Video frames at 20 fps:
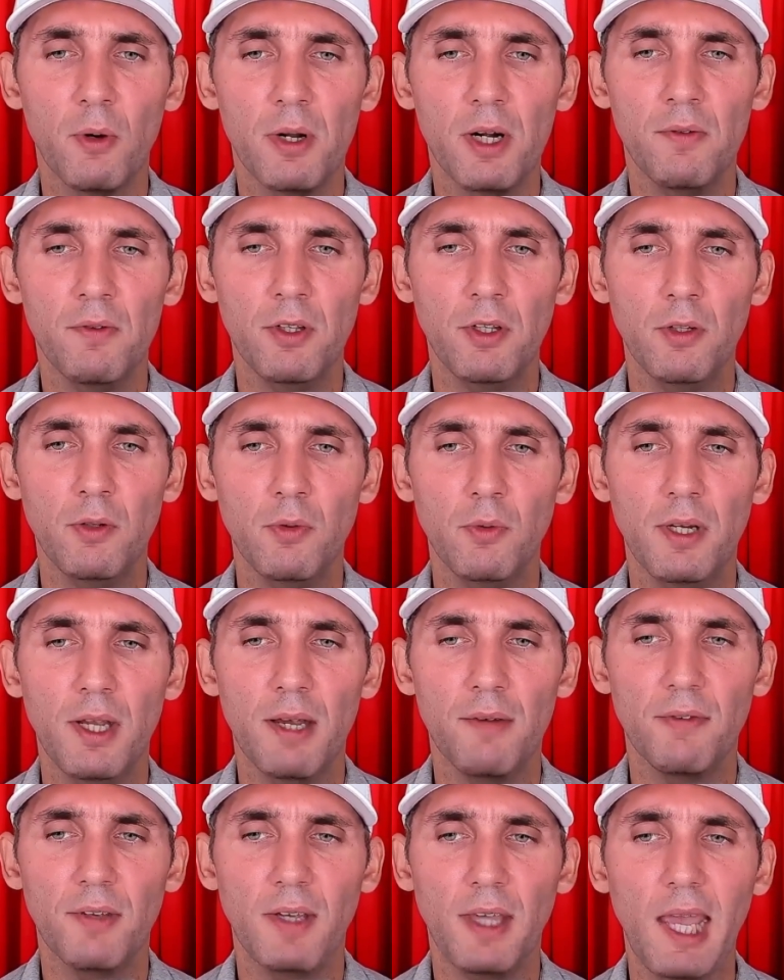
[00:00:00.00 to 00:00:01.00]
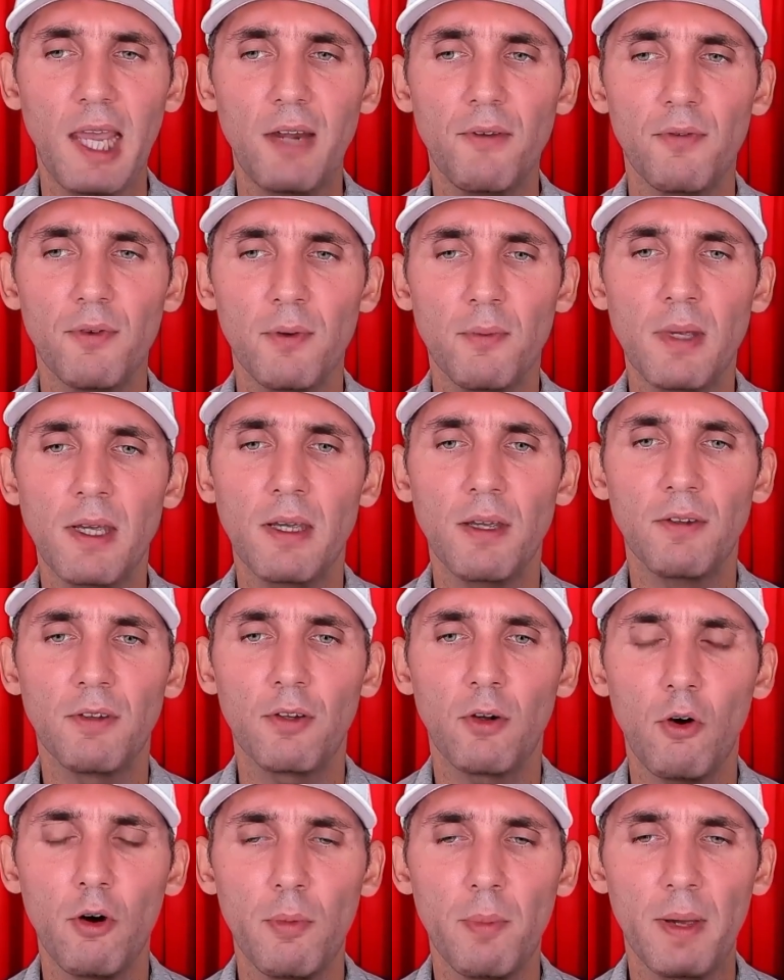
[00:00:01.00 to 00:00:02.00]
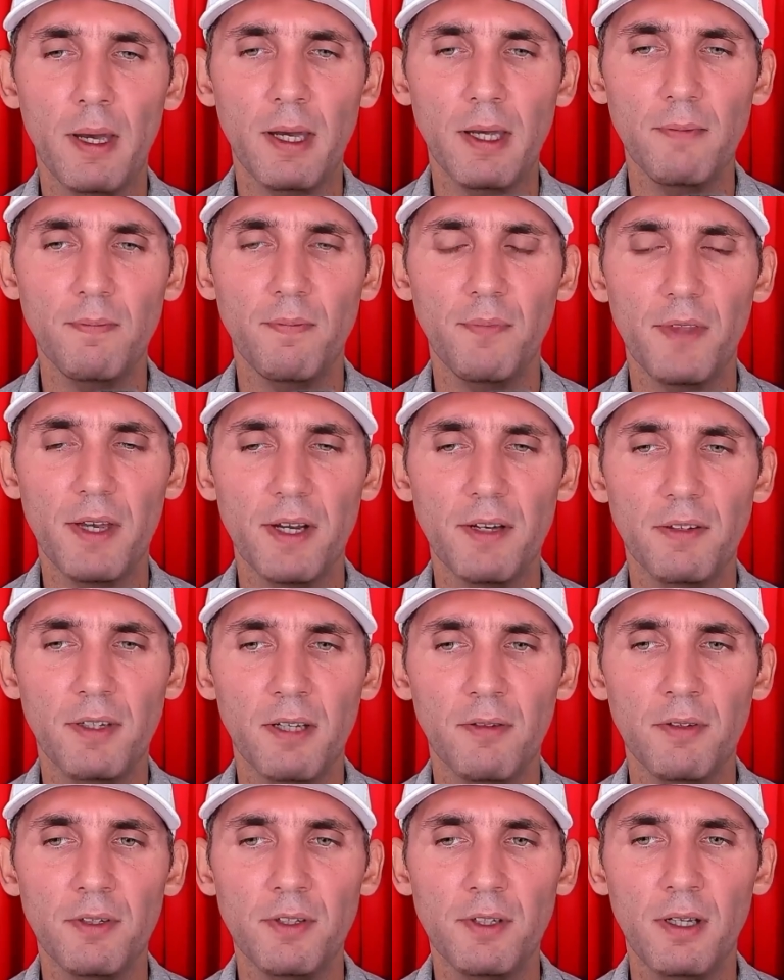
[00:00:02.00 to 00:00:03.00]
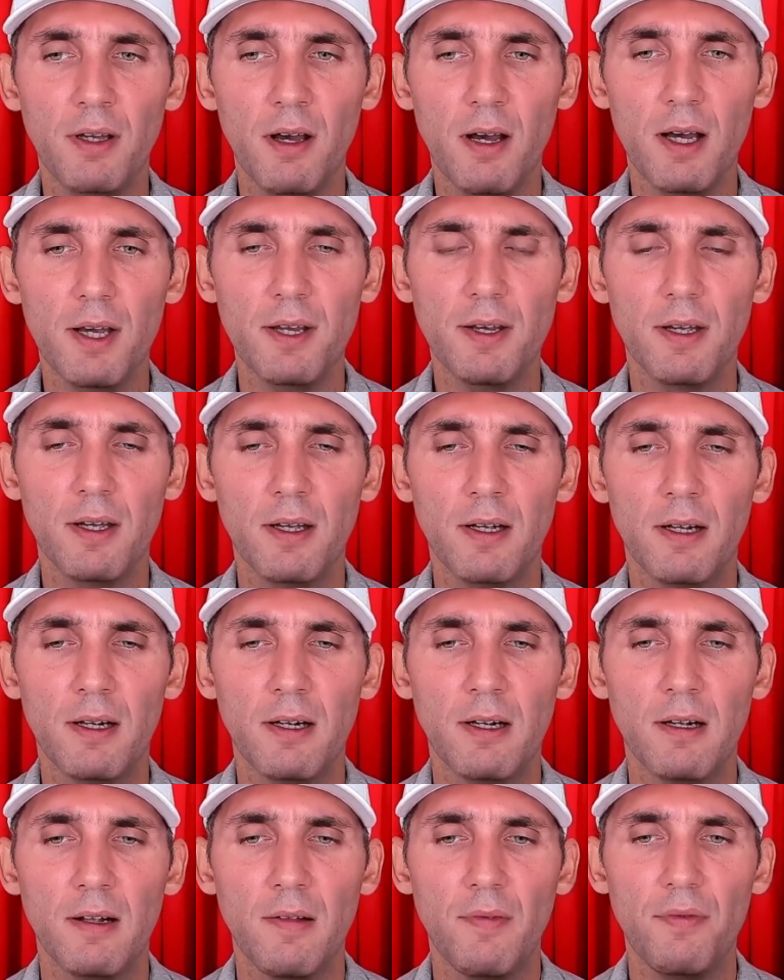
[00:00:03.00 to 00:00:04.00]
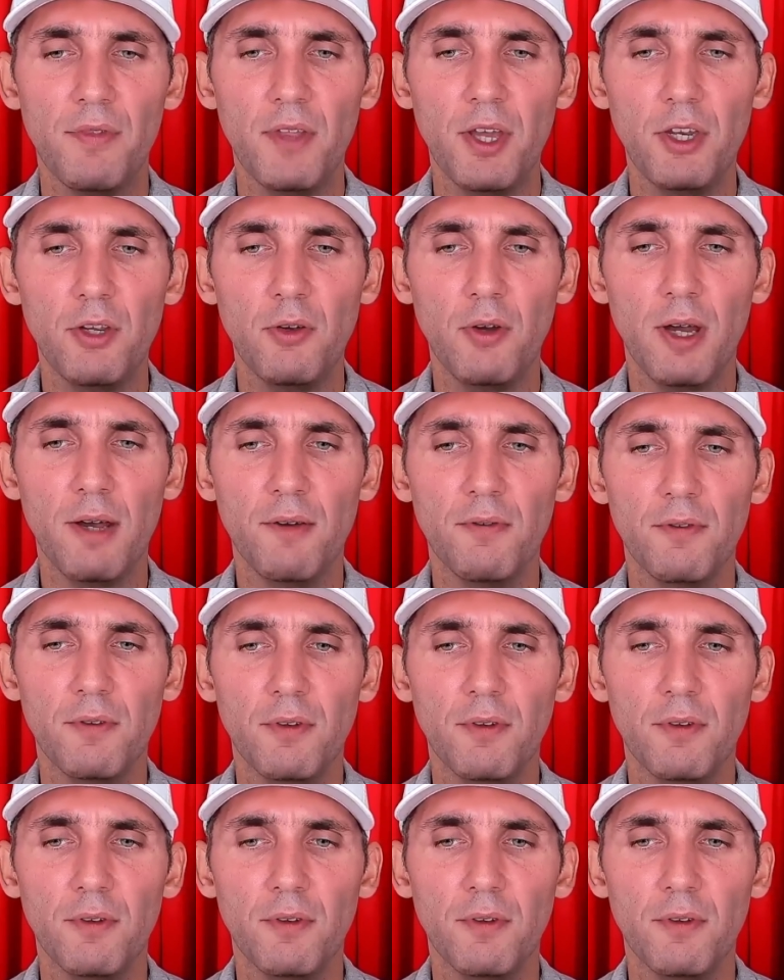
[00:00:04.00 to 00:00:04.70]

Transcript: whatever you would have gained from me is korban, that is given to God, then you